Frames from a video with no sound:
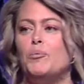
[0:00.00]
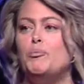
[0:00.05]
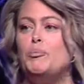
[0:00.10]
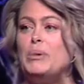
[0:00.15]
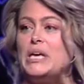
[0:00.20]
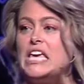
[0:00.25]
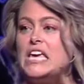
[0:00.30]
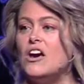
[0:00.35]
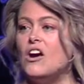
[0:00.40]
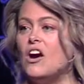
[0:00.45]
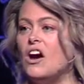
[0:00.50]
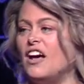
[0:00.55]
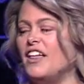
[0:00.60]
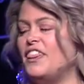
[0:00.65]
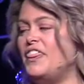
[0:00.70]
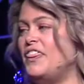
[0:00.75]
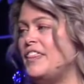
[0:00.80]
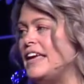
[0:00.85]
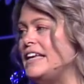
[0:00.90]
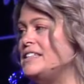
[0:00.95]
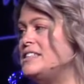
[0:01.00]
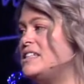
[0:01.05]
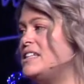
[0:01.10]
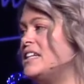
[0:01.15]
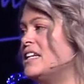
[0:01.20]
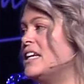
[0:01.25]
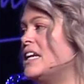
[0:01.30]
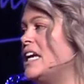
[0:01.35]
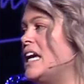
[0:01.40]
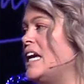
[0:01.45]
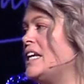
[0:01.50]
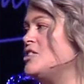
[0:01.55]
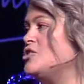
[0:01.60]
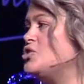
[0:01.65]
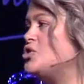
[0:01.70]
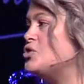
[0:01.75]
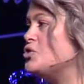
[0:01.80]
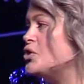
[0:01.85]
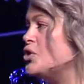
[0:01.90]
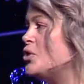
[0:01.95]
be authentic and
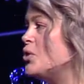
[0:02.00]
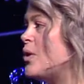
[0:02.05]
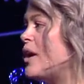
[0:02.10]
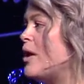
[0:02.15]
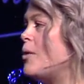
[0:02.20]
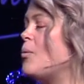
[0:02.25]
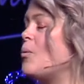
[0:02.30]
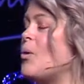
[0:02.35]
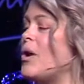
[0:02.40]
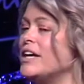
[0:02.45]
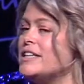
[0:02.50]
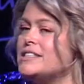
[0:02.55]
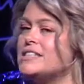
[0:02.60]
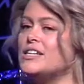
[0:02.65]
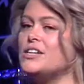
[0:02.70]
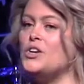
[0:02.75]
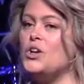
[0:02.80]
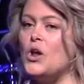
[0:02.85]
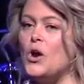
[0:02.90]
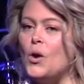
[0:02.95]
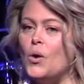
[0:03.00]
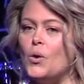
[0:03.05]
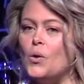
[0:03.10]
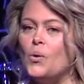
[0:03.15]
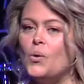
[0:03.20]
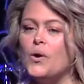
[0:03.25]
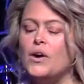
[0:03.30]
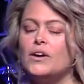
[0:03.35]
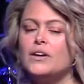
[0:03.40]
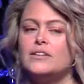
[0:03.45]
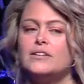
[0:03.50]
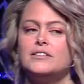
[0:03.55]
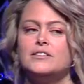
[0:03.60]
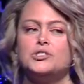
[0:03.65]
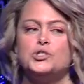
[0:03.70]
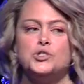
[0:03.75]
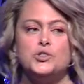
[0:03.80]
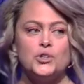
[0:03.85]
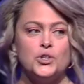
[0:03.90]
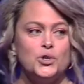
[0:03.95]
true. I want to know
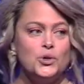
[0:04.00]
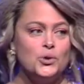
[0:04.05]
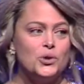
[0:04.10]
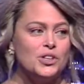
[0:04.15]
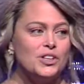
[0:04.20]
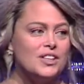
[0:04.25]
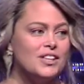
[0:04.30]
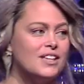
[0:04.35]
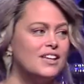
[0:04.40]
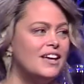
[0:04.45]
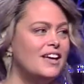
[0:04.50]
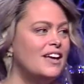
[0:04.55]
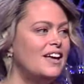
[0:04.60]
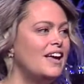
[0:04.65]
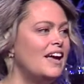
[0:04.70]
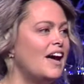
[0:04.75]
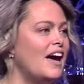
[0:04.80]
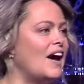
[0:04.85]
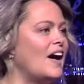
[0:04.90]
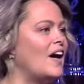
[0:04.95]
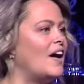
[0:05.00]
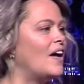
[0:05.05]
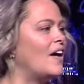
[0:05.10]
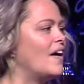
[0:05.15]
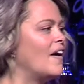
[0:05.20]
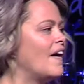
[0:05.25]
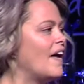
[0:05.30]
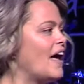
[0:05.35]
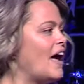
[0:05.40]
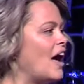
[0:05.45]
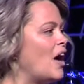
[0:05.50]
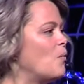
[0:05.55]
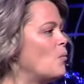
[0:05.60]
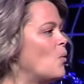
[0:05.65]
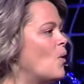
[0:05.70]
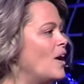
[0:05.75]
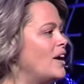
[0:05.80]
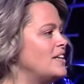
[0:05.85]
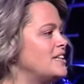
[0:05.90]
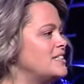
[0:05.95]
truth. I
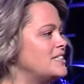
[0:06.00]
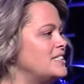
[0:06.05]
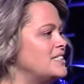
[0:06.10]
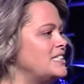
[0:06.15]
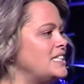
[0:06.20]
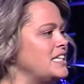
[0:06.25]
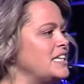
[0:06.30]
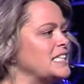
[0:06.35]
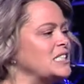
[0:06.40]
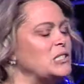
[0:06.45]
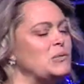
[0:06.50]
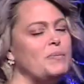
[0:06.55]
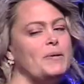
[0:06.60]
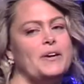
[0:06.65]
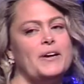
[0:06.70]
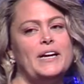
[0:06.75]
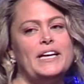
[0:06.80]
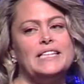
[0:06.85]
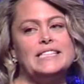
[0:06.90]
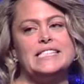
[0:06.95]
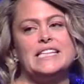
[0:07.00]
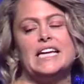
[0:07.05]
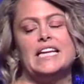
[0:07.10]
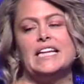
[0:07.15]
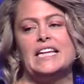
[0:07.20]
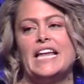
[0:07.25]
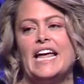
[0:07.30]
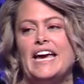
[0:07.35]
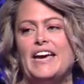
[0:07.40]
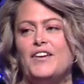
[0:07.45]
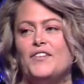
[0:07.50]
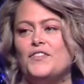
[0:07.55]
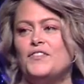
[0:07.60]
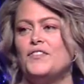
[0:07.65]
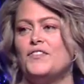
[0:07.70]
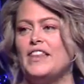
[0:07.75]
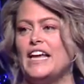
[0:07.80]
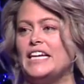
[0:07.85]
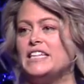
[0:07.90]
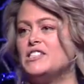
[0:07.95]
want to experience a
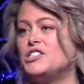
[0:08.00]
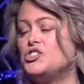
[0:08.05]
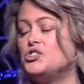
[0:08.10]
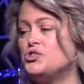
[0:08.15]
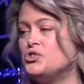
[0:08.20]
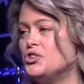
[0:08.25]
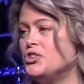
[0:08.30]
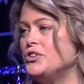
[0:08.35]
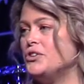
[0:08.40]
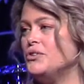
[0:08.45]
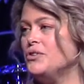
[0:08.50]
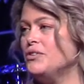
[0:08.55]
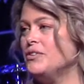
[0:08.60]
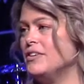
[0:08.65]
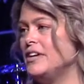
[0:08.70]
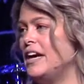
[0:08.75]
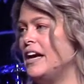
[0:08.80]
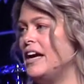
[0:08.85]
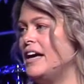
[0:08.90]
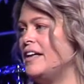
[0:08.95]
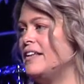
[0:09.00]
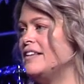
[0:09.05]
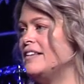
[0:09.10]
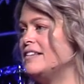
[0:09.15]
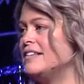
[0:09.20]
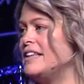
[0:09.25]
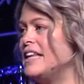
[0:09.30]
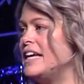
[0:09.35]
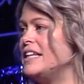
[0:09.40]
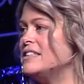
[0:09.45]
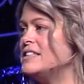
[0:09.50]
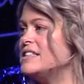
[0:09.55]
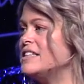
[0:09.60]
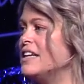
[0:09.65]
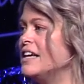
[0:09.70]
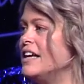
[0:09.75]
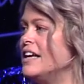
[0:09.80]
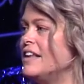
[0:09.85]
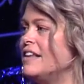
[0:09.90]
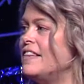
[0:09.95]
life that's true,
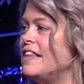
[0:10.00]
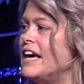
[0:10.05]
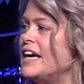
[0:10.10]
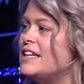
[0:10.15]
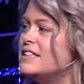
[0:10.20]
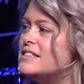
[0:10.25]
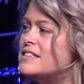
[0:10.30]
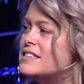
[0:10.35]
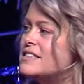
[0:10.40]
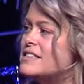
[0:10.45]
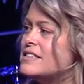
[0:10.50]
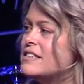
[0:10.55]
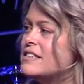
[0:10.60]
that's